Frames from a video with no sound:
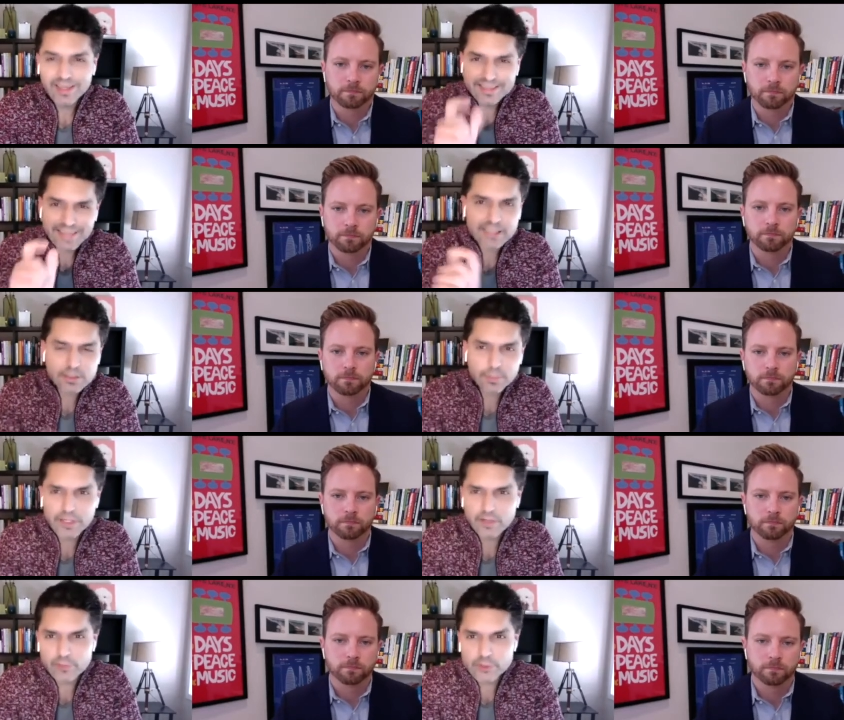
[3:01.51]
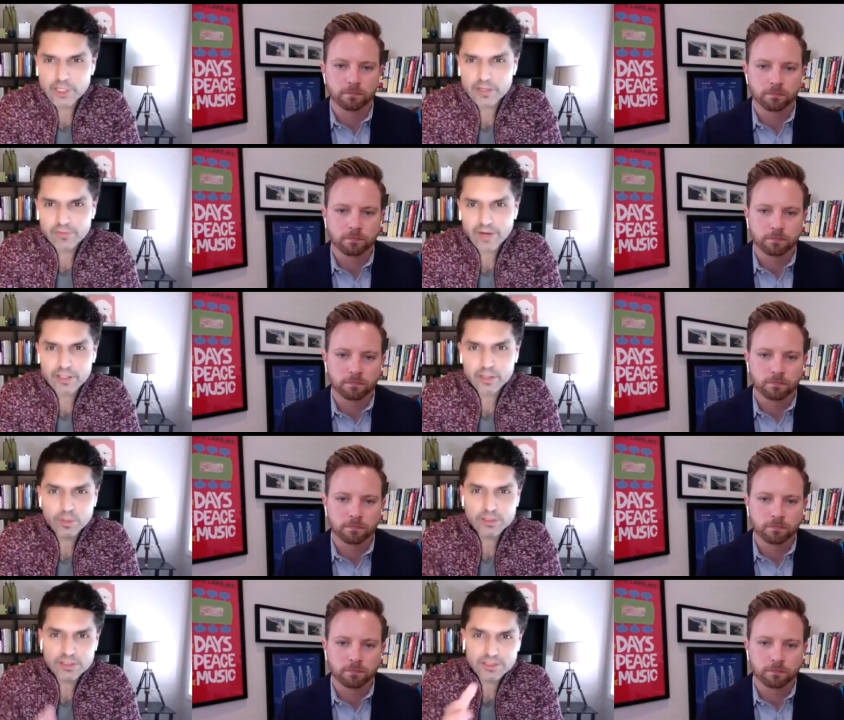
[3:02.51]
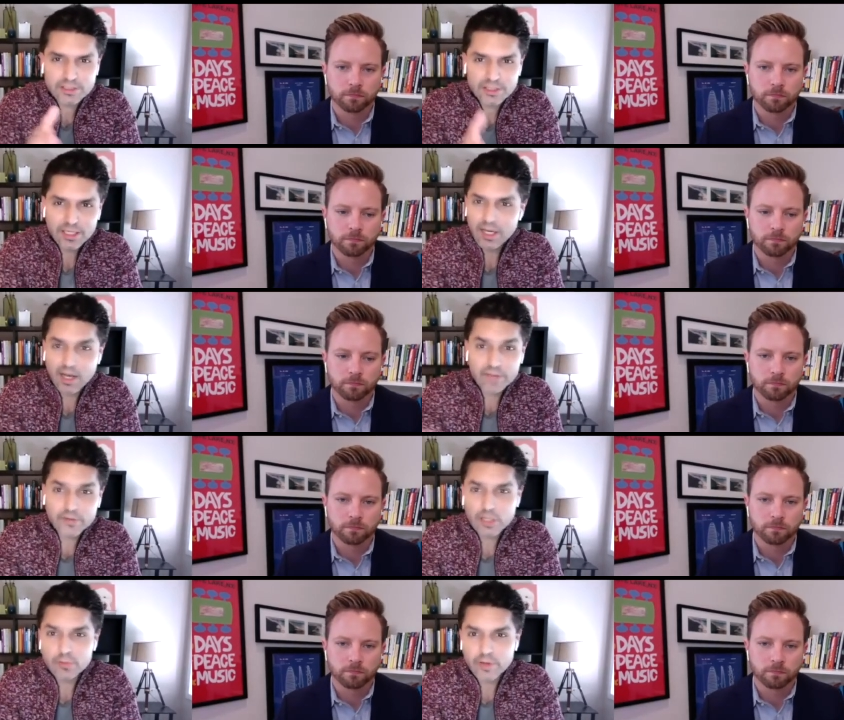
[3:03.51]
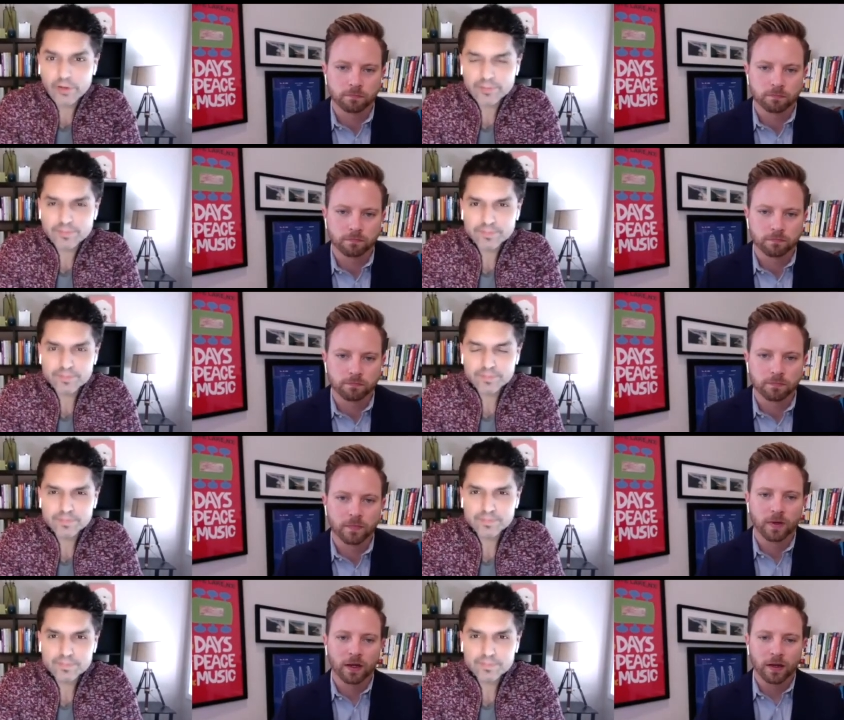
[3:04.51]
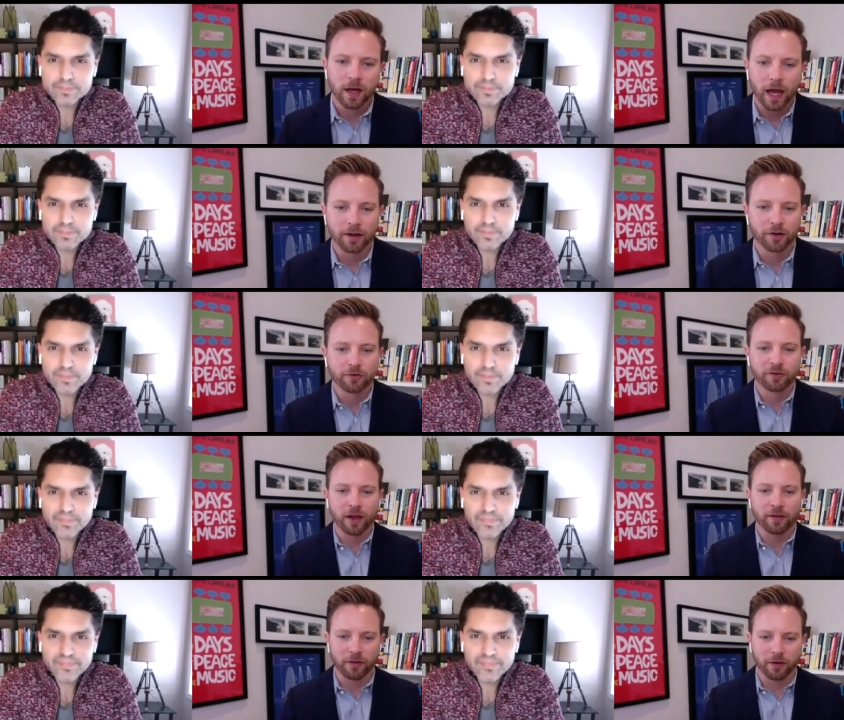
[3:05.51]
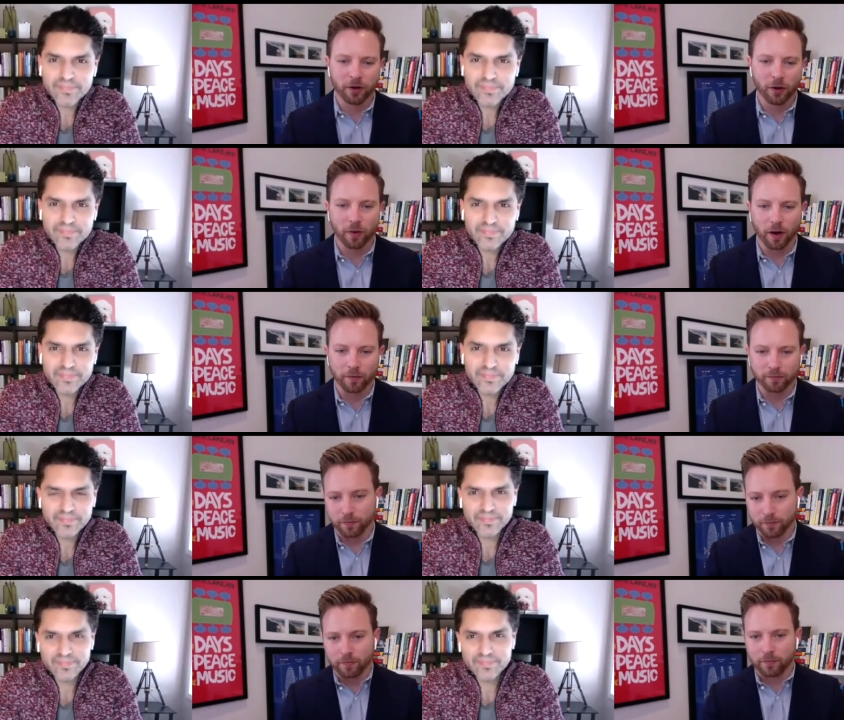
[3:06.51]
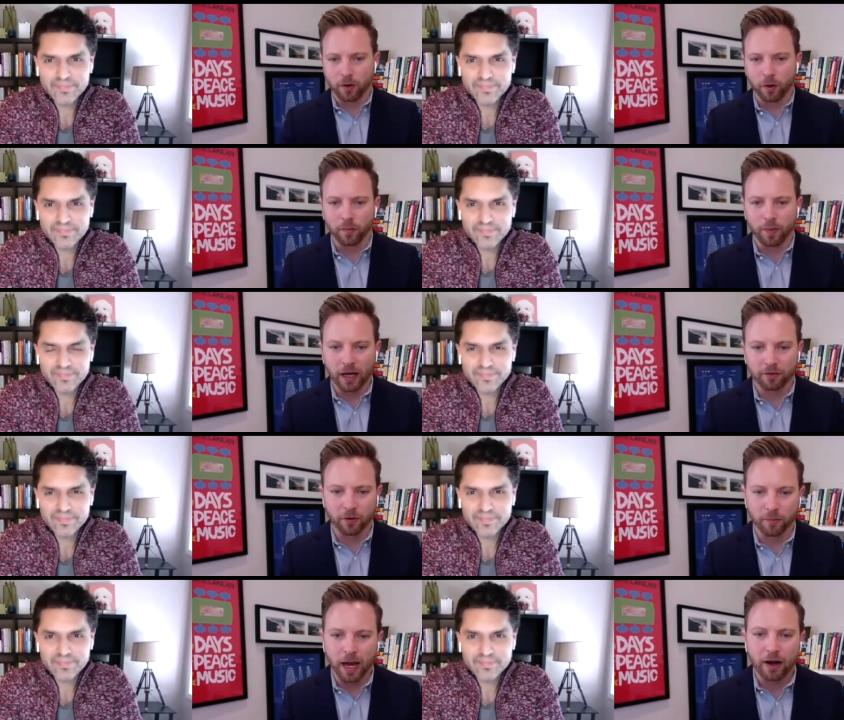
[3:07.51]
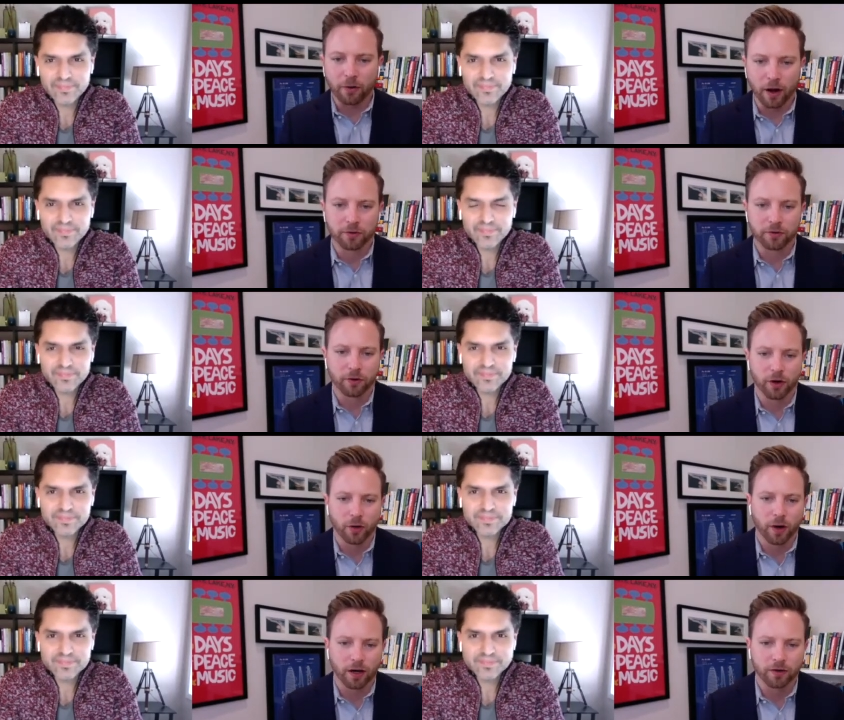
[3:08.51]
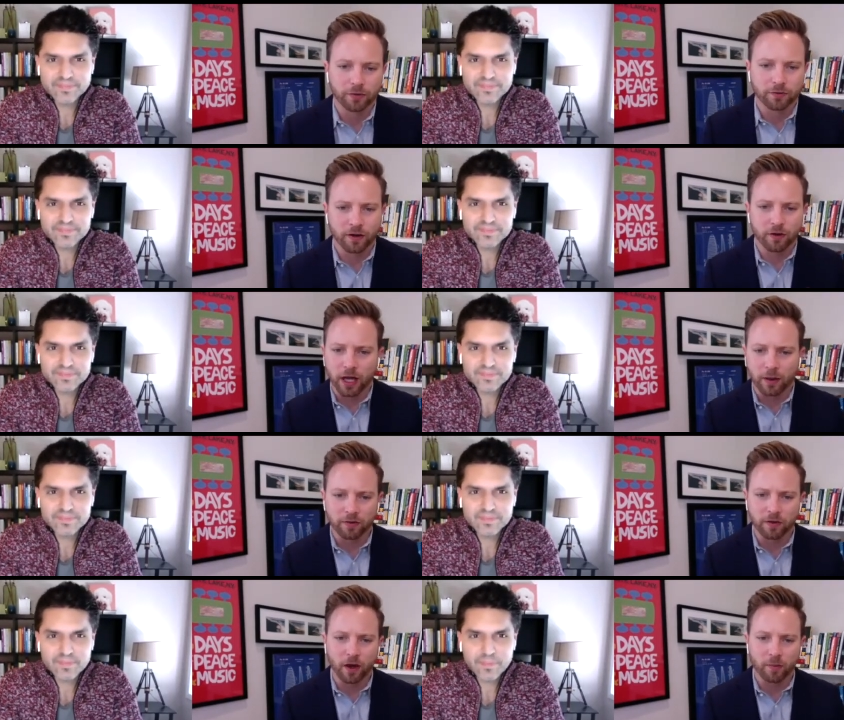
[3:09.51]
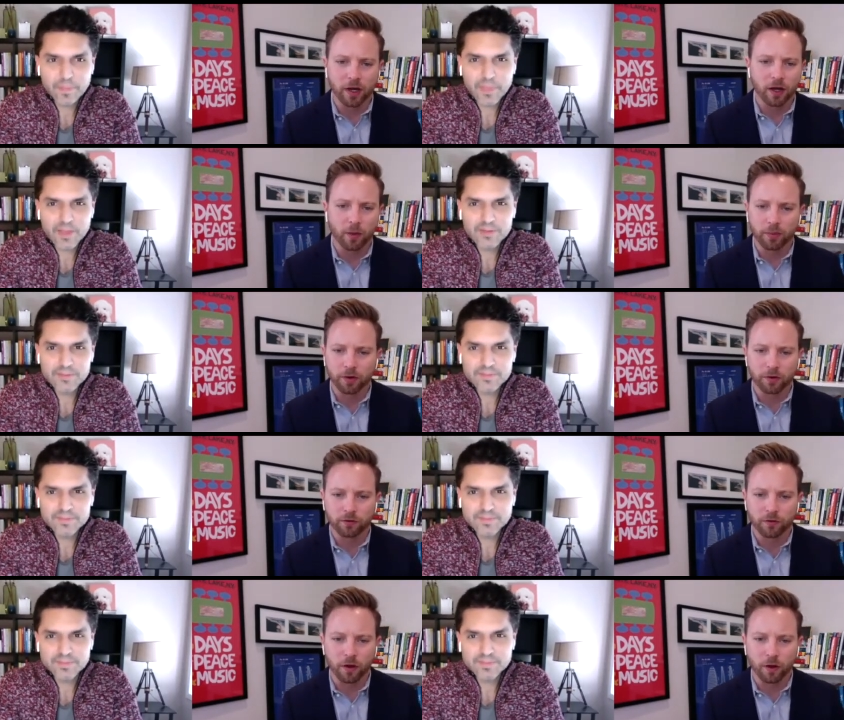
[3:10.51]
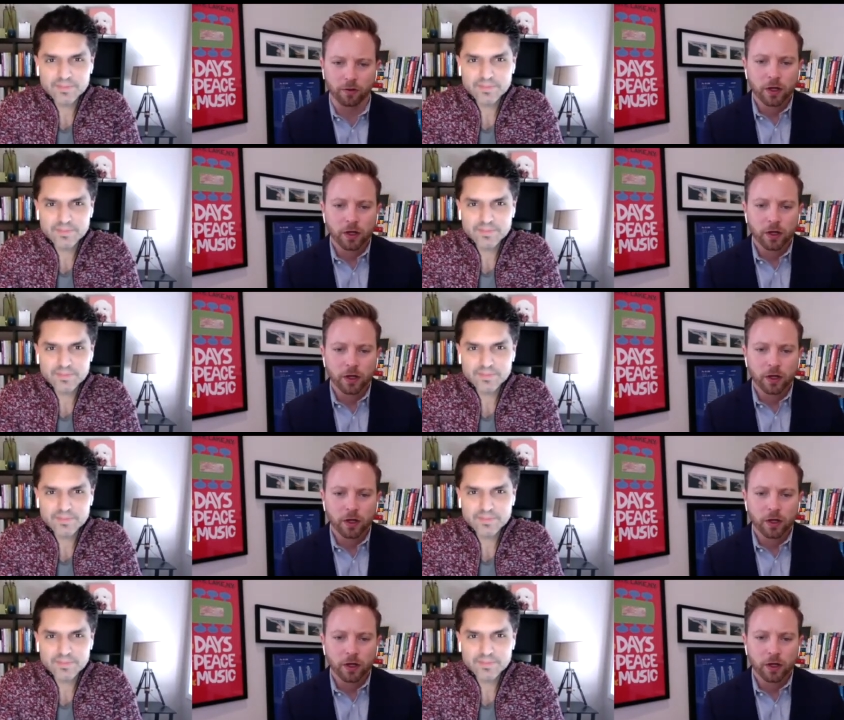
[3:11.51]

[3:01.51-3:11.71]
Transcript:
Speaker 1: That's the big differentiating factor versus others out there.
Speaker 2: And you said, you know, uh, going back to your background, you know, uh, you said you came into the company a couple years ago.